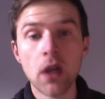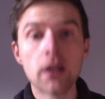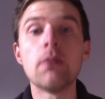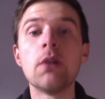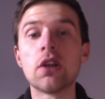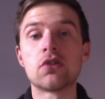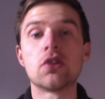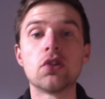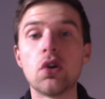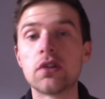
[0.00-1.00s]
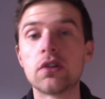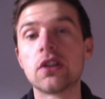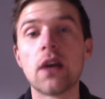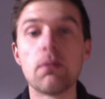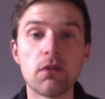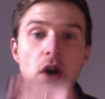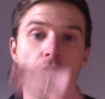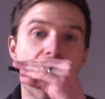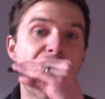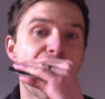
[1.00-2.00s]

Then when it goes to the chorus again, we've got the...